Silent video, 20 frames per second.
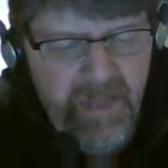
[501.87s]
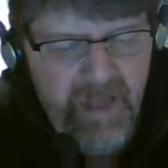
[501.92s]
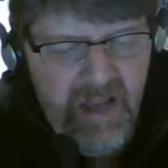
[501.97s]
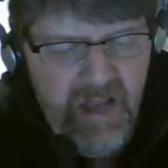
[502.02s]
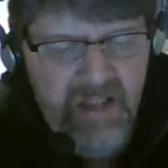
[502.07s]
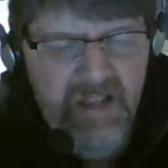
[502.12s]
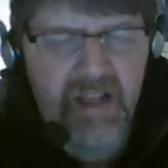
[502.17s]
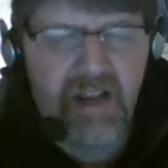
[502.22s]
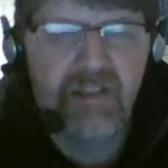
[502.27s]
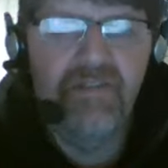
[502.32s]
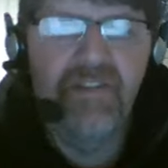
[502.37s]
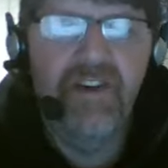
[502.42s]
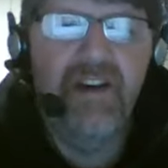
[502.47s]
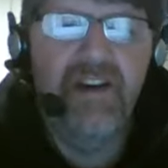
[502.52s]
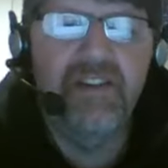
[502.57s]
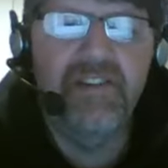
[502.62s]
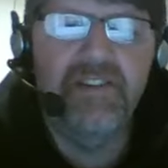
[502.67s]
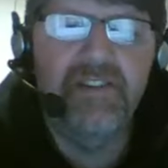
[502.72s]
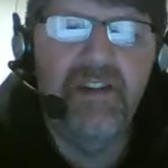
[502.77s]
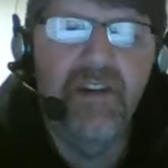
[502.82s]
I
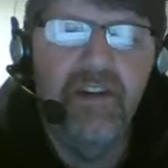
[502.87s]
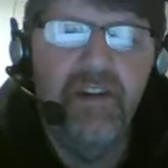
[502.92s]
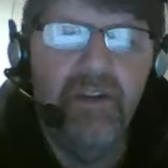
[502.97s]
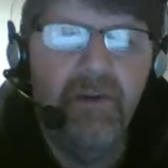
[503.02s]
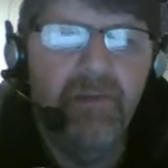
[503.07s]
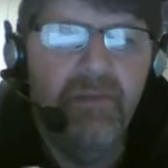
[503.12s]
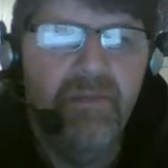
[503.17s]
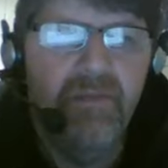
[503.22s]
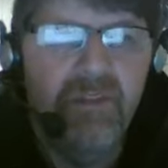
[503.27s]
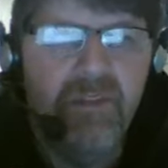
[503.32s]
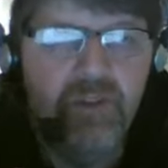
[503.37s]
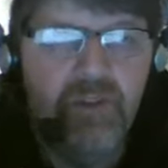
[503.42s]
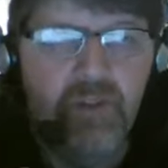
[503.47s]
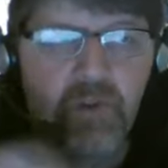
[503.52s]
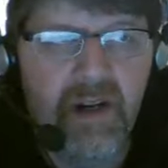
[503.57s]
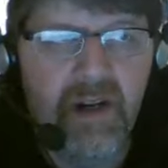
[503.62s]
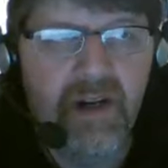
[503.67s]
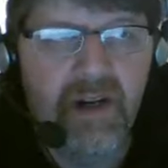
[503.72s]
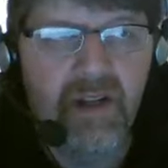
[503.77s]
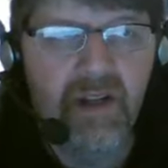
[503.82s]
very seldom
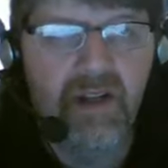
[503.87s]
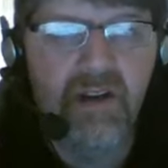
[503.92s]
dwell